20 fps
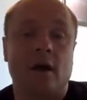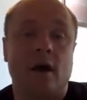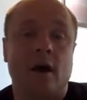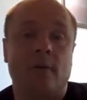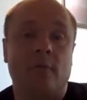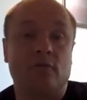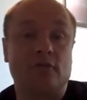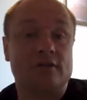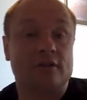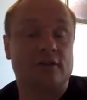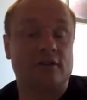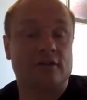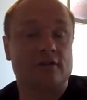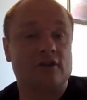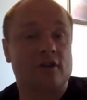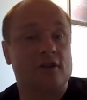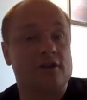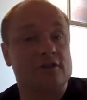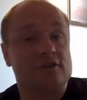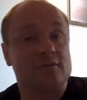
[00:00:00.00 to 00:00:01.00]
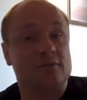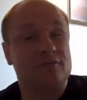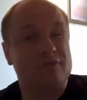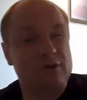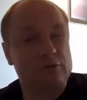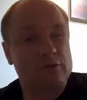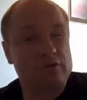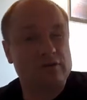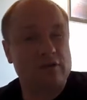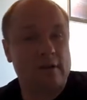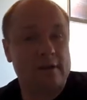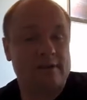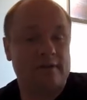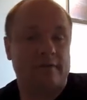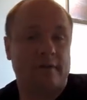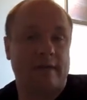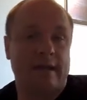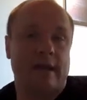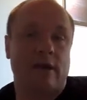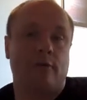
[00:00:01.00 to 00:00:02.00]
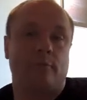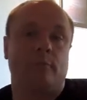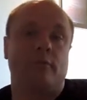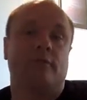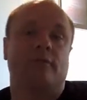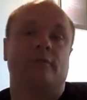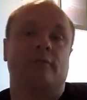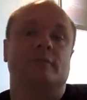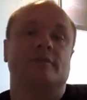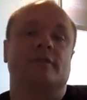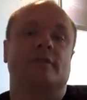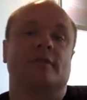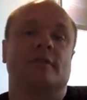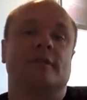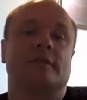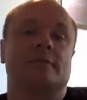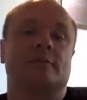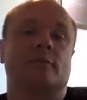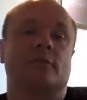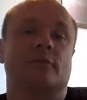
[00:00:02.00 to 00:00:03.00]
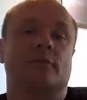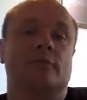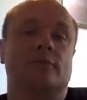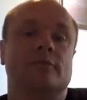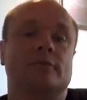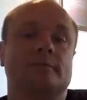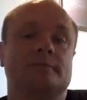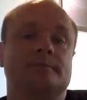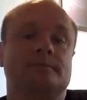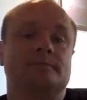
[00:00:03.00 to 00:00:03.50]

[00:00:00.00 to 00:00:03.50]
I'm also going to show you some real scientific output from some of these models.